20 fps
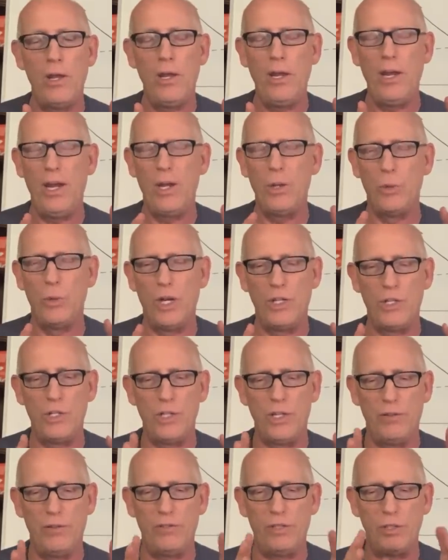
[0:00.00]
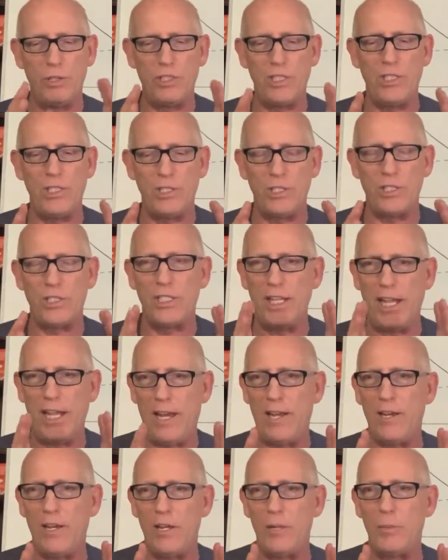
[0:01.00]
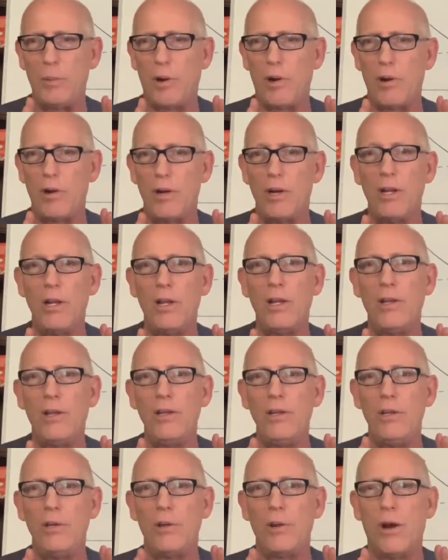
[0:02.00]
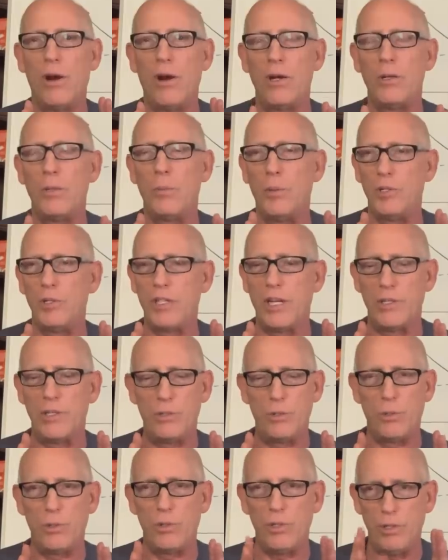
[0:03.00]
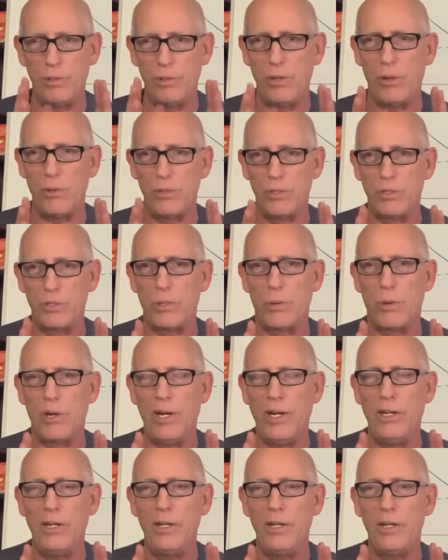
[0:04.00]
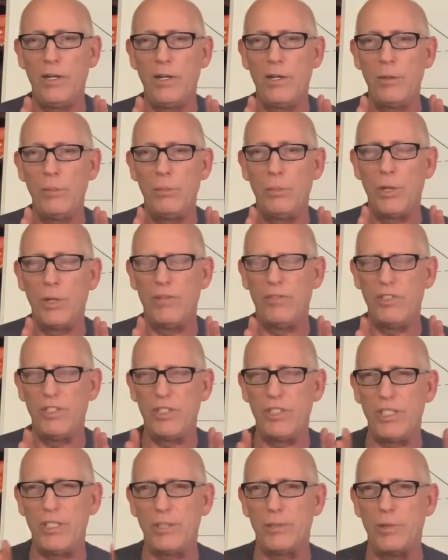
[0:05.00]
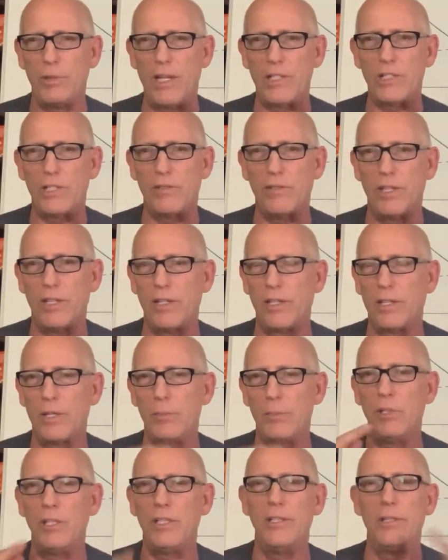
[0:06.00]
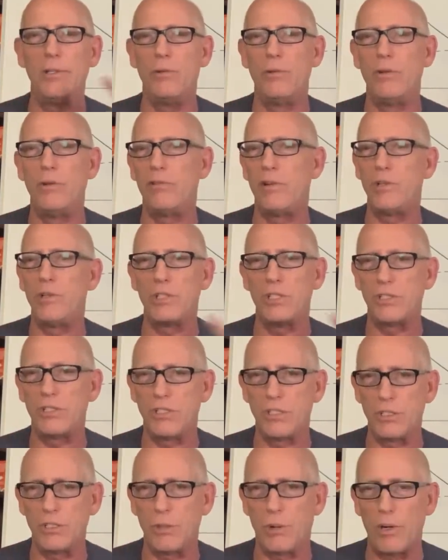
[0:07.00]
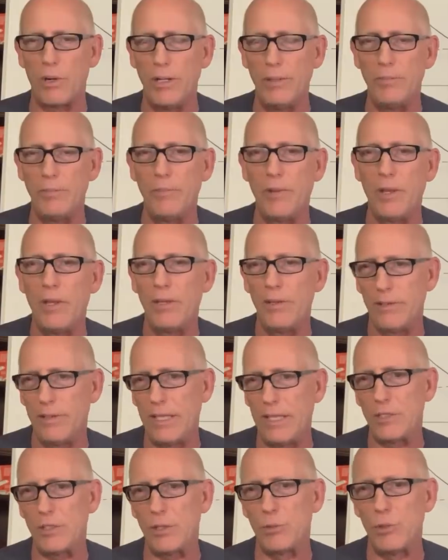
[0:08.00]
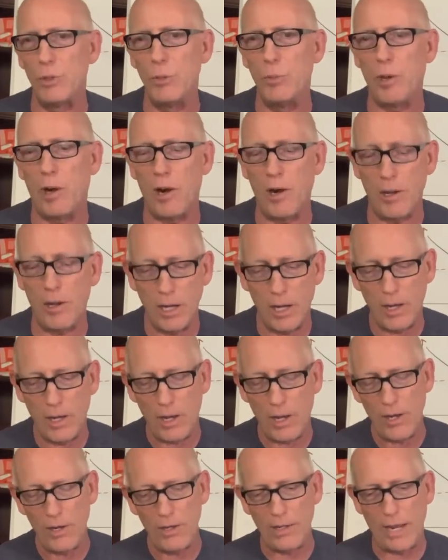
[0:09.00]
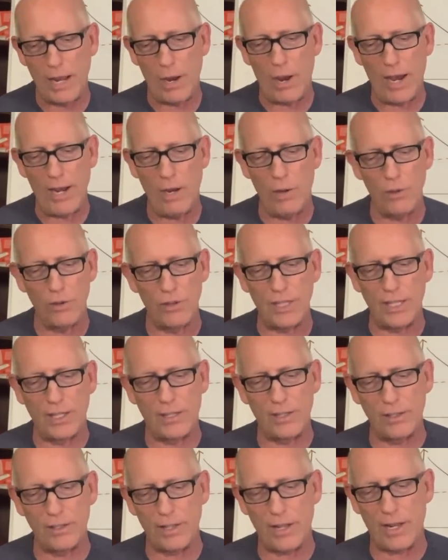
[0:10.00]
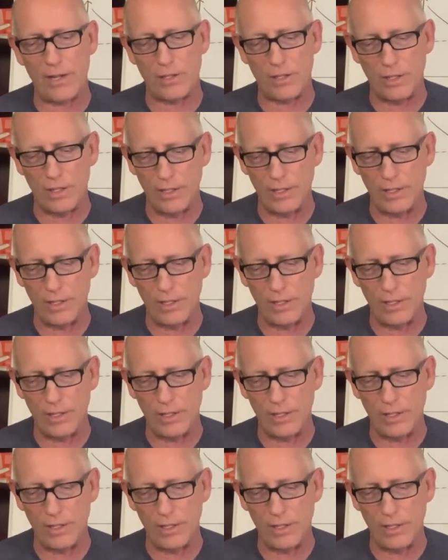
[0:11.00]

in which, if you see just the edited part, you're 100% sure you know the story. But if you see the rest of it, it completely reverses the story. That's a rupar. Now, I don't think that